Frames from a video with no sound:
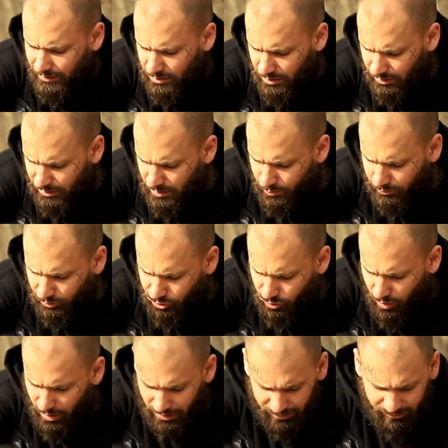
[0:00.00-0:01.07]
You can keep
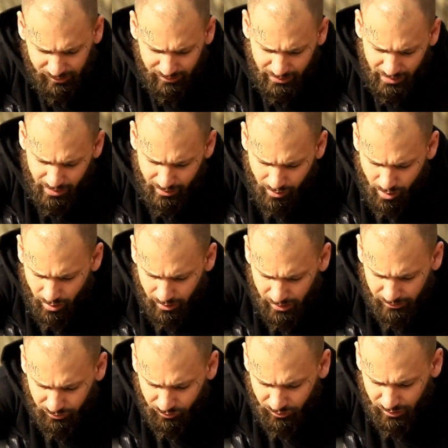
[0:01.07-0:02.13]
electronics in there, all
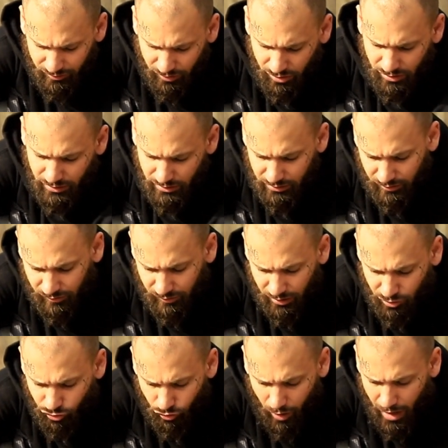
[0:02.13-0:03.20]
kinds of things that you need to
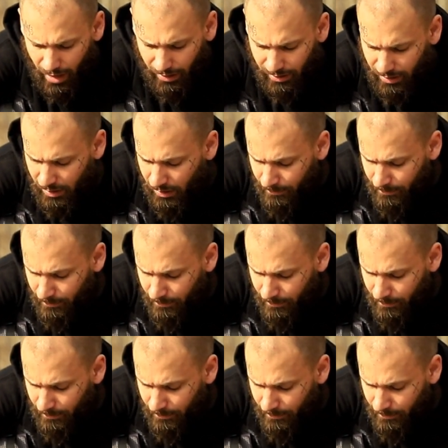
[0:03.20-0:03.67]
stay dry.